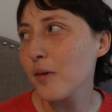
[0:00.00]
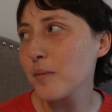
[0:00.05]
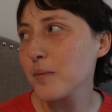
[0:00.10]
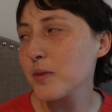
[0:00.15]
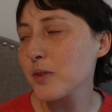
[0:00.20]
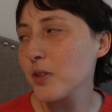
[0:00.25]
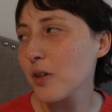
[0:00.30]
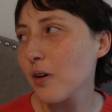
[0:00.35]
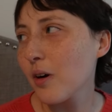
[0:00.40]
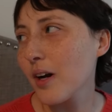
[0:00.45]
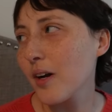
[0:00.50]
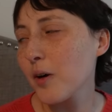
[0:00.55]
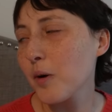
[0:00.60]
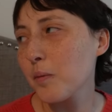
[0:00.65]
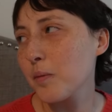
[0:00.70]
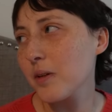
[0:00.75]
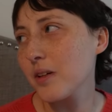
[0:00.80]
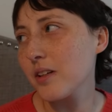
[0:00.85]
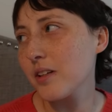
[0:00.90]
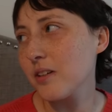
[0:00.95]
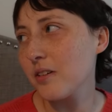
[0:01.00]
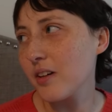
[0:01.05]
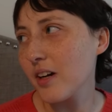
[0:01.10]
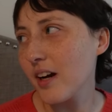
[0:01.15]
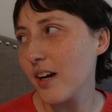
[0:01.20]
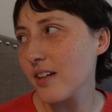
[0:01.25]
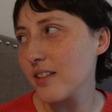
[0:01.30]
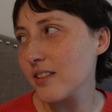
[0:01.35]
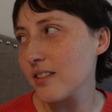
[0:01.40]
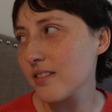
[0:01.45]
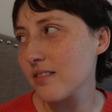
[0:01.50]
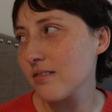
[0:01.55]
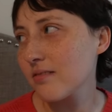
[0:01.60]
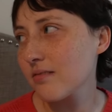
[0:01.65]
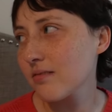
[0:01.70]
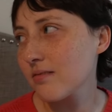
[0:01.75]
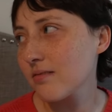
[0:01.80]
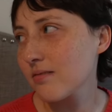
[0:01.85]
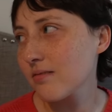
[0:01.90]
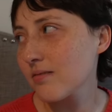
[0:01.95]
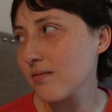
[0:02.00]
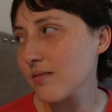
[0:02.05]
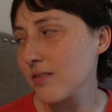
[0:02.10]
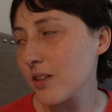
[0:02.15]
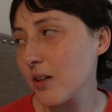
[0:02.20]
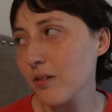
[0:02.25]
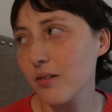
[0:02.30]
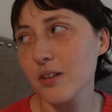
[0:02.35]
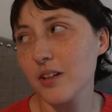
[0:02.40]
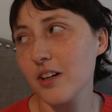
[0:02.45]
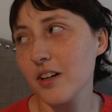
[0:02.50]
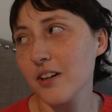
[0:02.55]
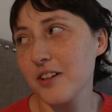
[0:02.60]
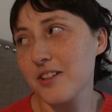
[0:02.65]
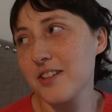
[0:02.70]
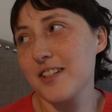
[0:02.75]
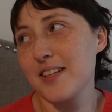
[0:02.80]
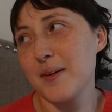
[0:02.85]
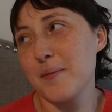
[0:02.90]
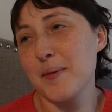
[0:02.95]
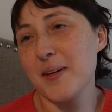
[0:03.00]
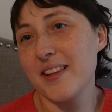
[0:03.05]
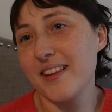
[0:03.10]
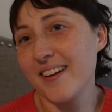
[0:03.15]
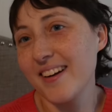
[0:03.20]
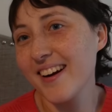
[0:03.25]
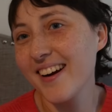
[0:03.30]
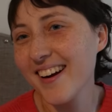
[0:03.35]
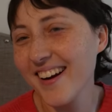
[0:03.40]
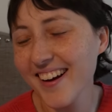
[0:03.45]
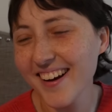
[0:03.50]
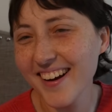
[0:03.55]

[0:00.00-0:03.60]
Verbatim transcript: So I hope that you guys don't encourage them either.